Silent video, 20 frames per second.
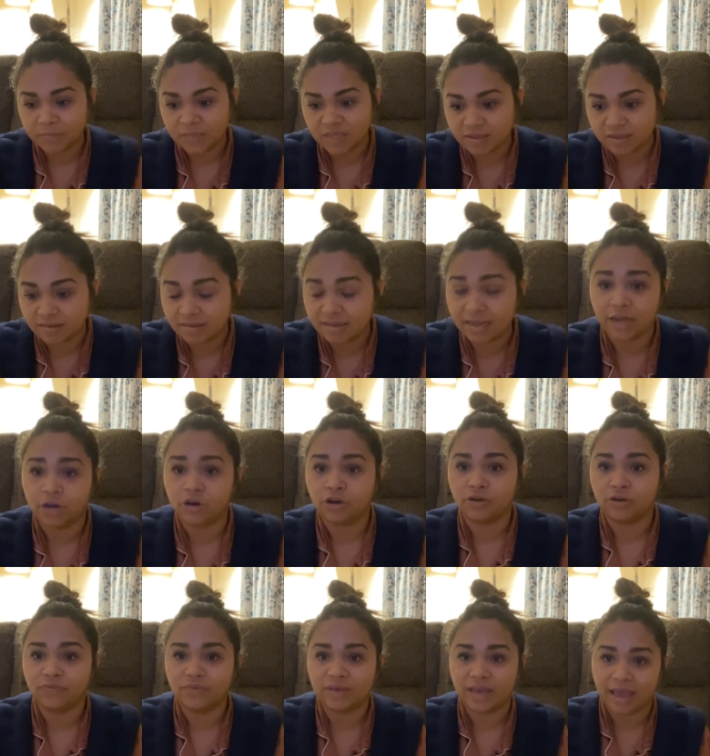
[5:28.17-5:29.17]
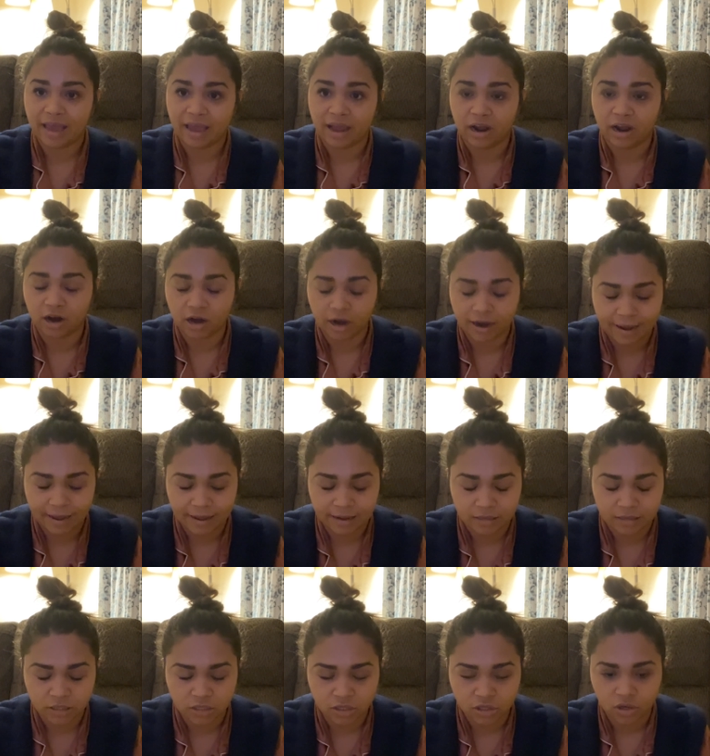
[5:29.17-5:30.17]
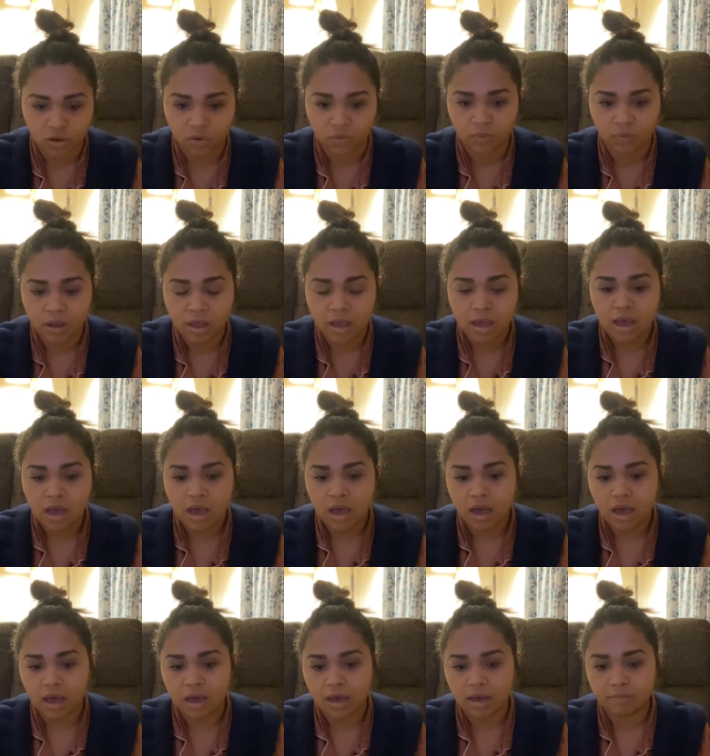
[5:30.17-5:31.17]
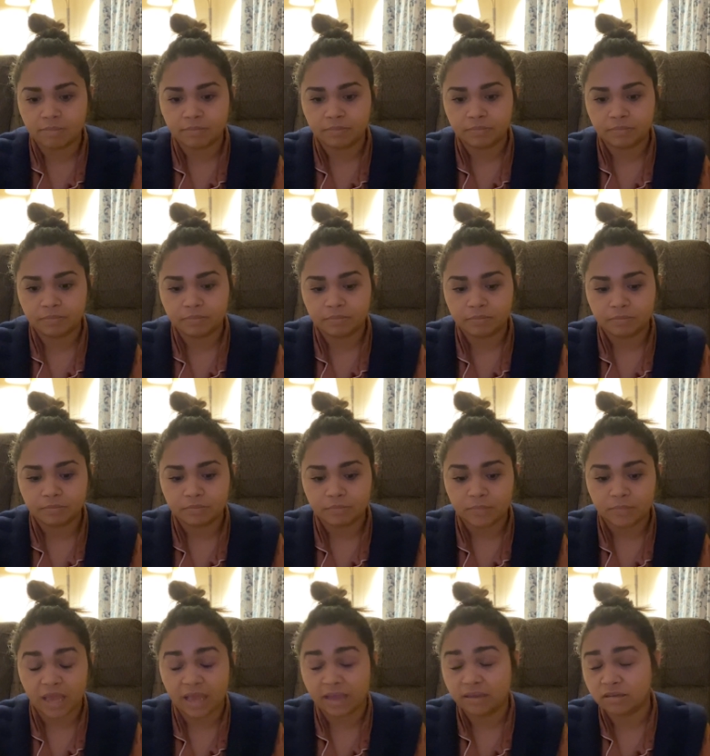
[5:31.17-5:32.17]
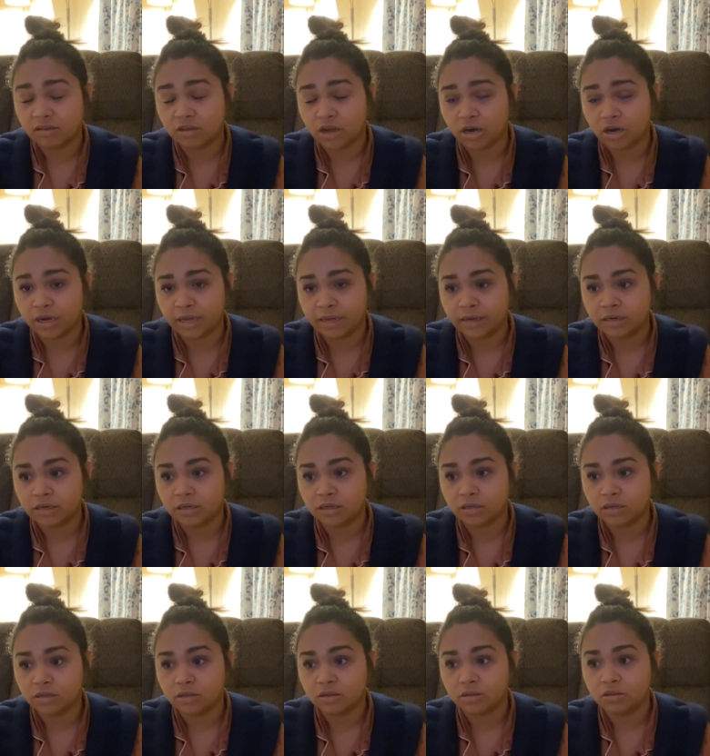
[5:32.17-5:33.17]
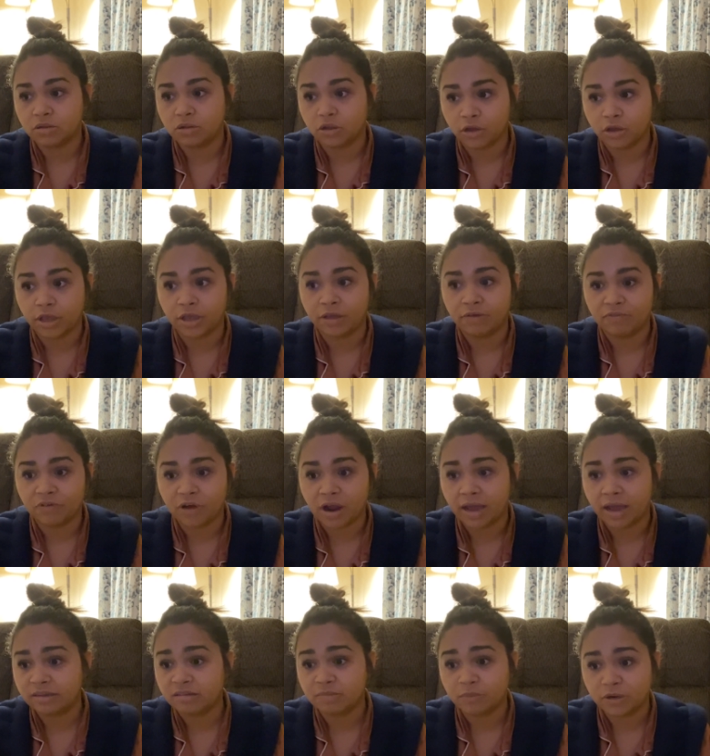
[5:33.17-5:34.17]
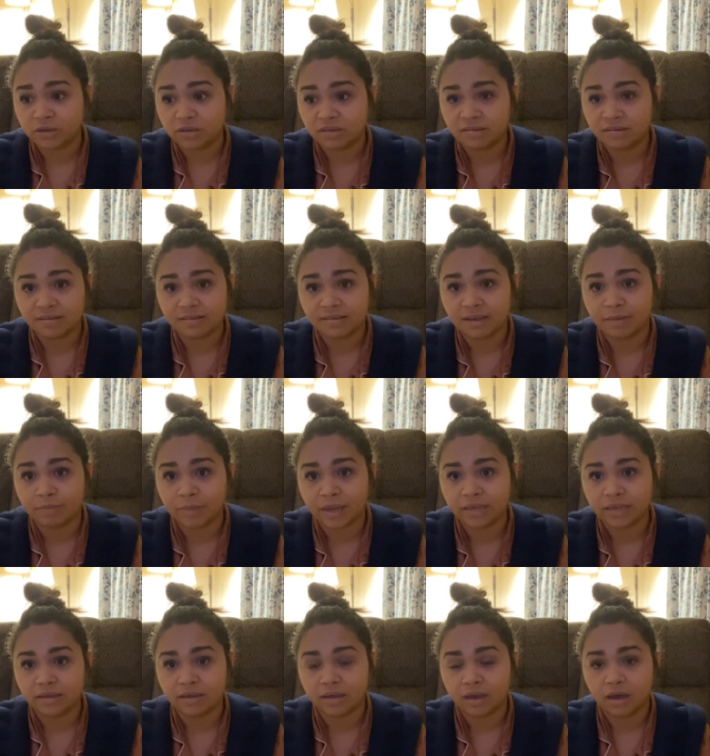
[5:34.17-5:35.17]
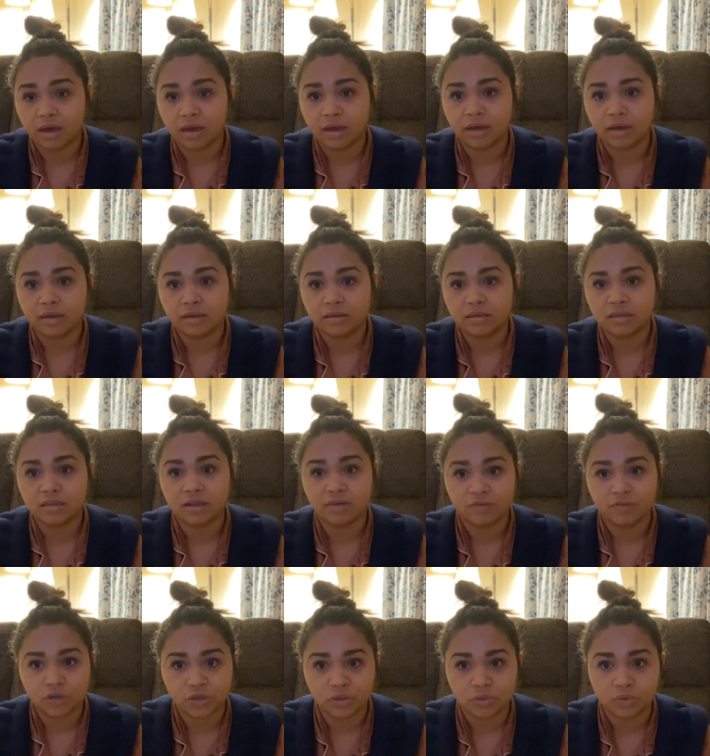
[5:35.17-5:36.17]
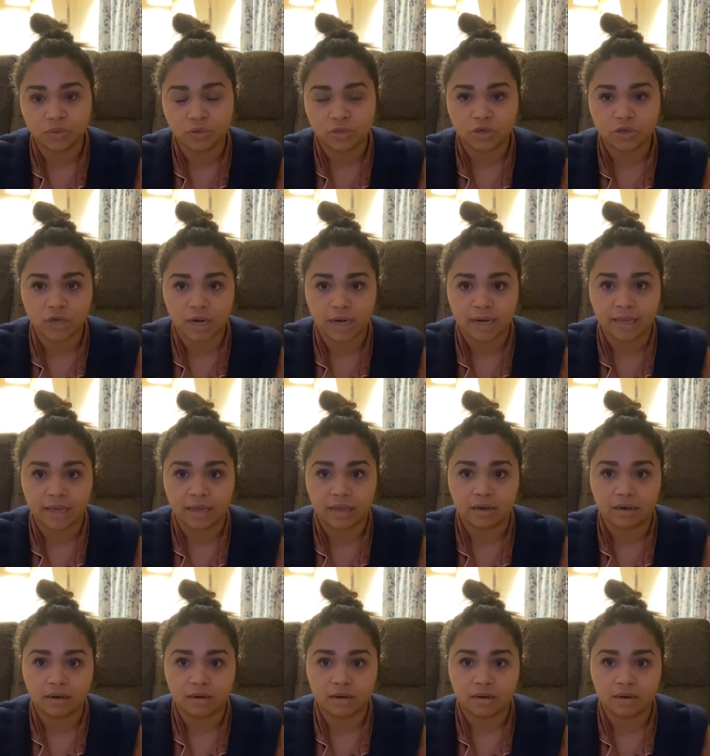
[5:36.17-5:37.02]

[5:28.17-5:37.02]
standard of care, and so I started looking for experts to send my stuff to try to get